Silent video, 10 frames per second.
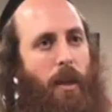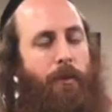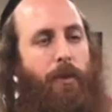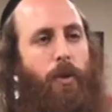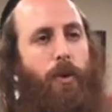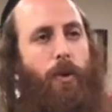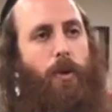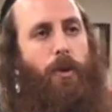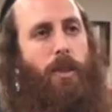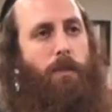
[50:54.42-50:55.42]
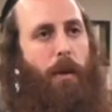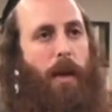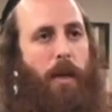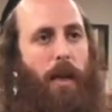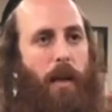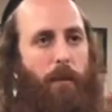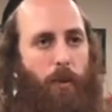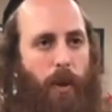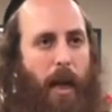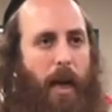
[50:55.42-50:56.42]
If you spell
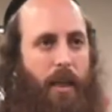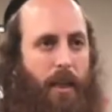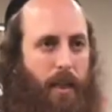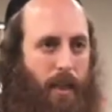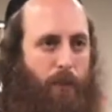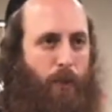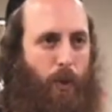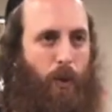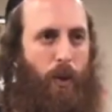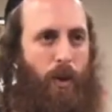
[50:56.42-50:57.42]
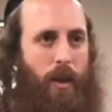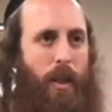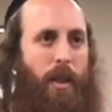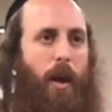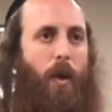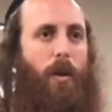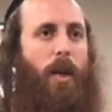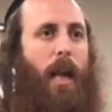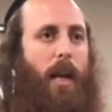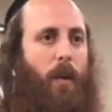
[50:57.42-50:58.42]
Emunah in Hebrew, in the Holy
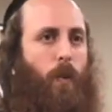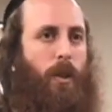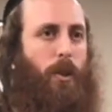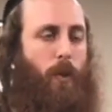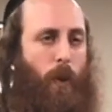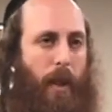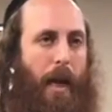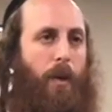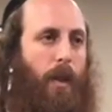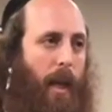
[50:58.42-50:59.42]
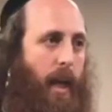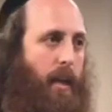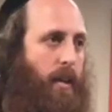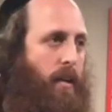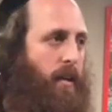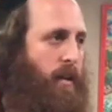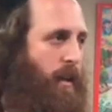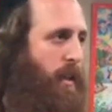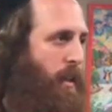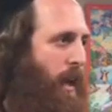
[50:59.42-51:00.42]
Language, without Hey
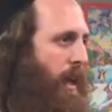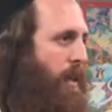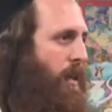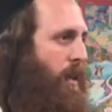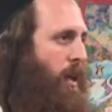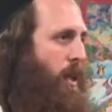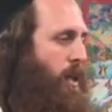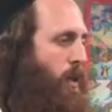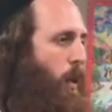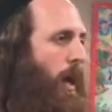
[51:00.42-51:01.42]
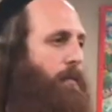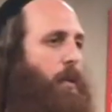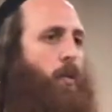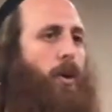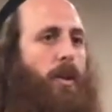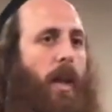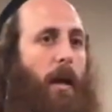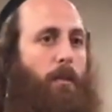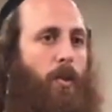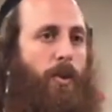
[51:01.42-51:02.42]
in the end, so you have the word
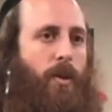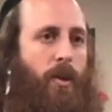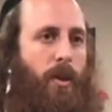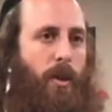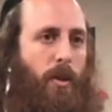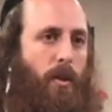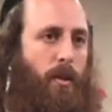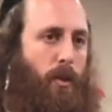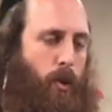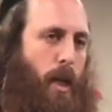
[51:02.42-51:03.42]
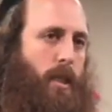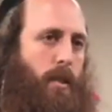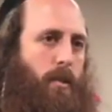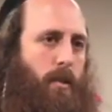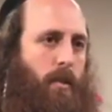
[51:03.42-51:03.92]
Emun, trust.